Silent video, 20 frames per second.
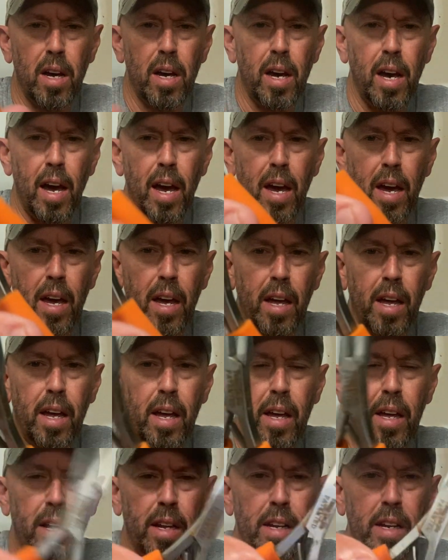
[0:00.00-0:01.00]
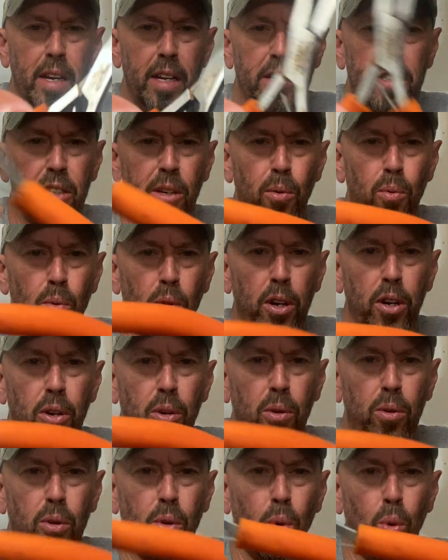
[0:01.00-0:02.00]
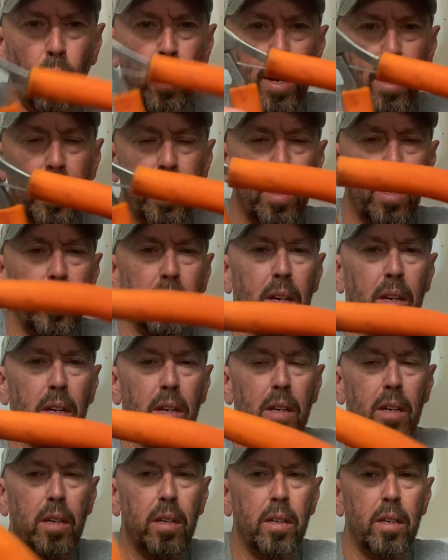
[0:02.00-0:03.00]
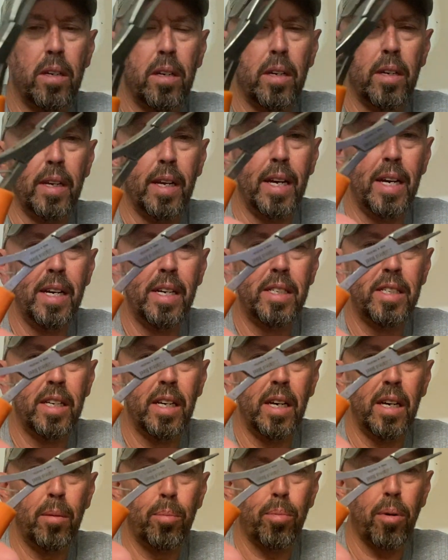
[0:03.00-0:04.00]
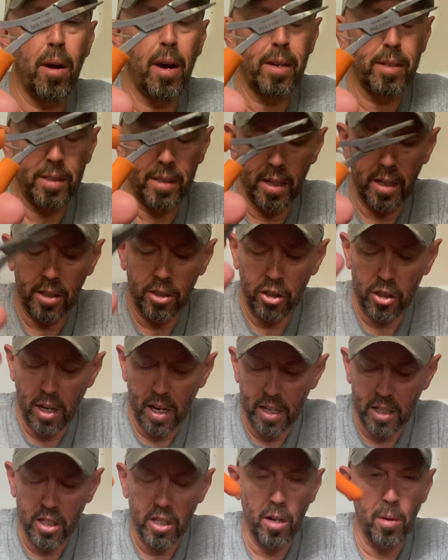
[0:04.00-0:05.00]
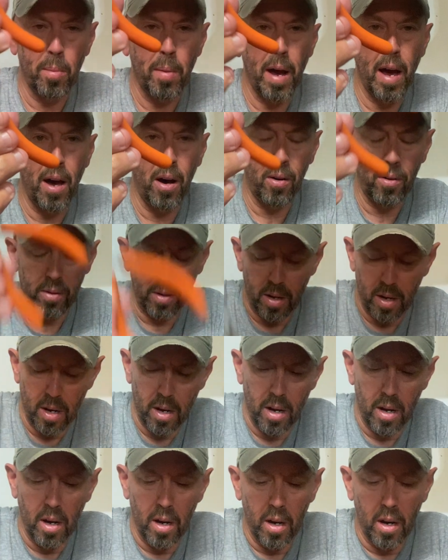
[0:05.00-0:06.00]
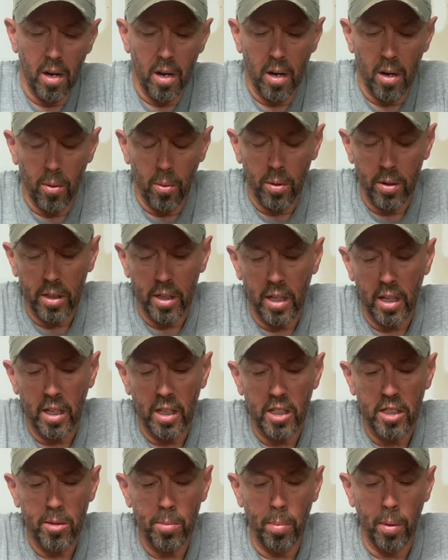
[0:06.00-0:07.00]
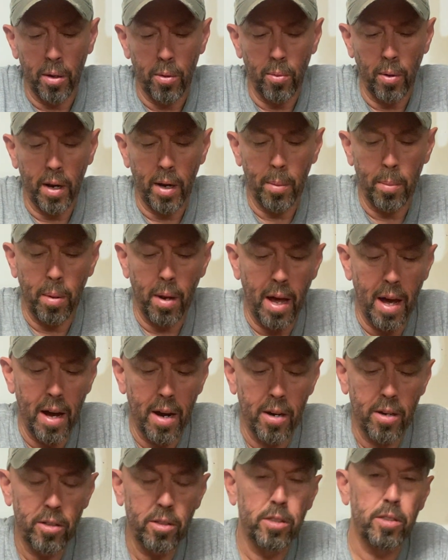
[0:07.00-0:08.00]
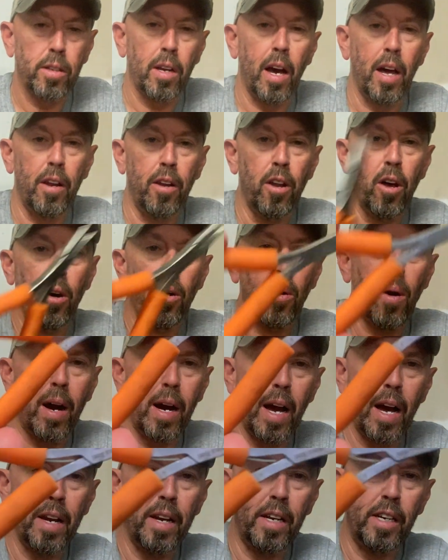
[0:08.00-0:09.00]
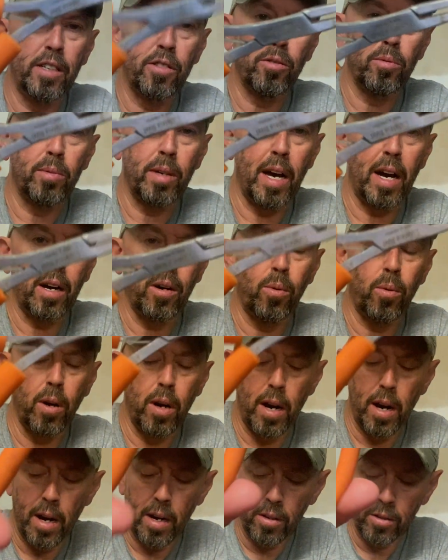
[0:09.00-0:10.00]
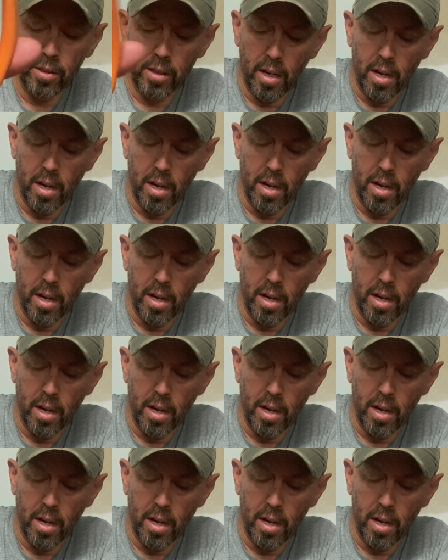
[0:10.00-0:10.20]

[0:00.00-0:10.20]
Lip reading: And it's a real quick and easy process changing them out with these split ring pliers. I know I got these from Tackle Warehouse.